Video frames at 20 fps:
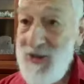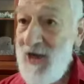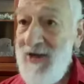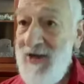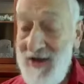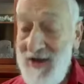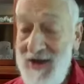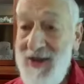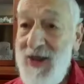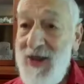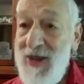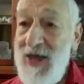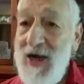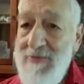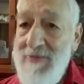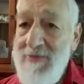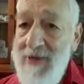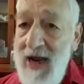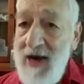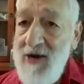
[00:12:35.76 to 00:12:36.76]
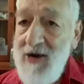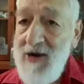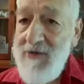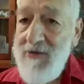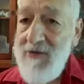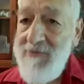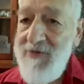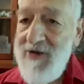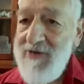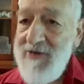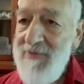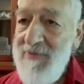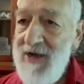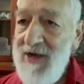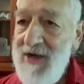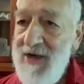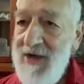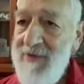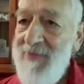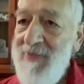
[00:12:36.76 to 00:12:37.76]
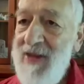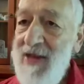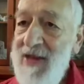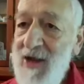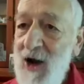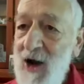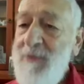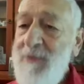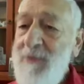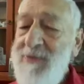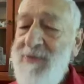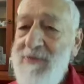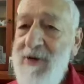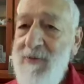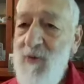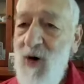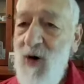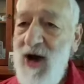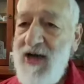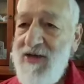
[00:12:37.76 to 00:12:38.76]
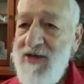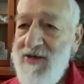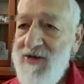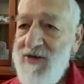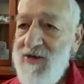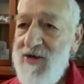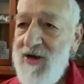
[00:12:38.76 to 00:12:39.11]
I think I'm down at my optimum weight.